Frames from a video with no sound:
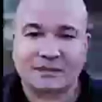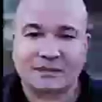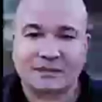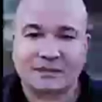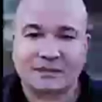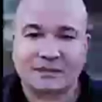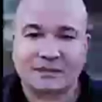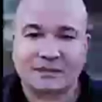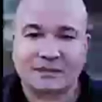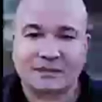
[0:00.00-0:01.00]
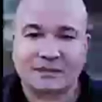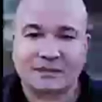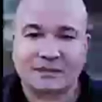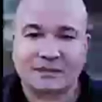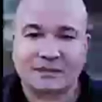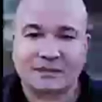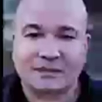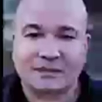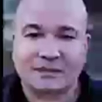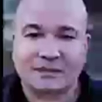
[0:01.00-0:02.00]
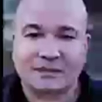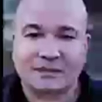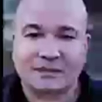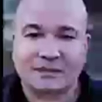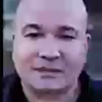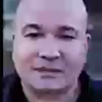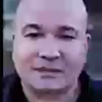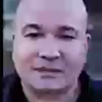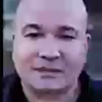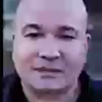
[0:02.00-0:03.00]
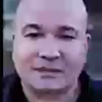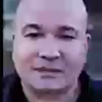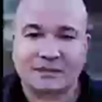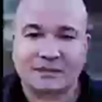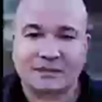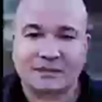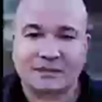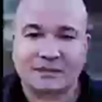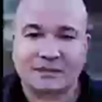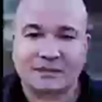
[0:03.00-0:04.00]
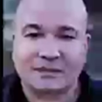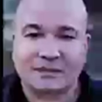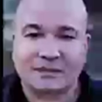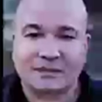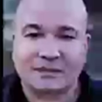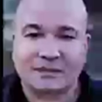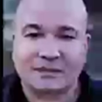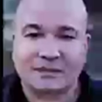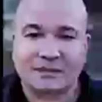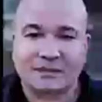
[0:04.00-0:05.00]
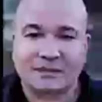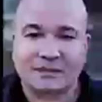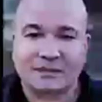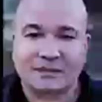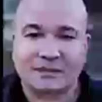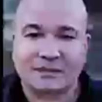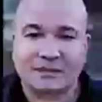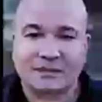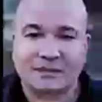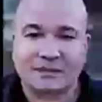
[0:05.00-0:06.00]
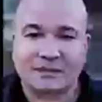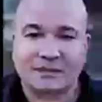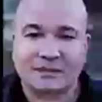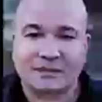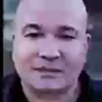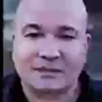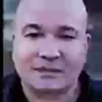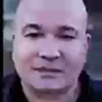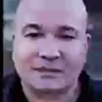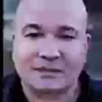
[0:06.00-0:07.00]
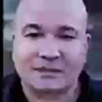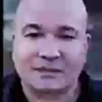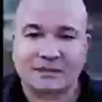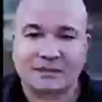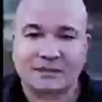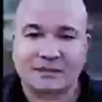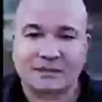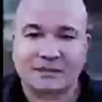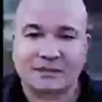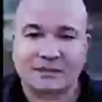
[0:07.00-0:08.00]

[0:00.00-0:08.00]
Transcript: The face doesn't move, so there is nothing to read.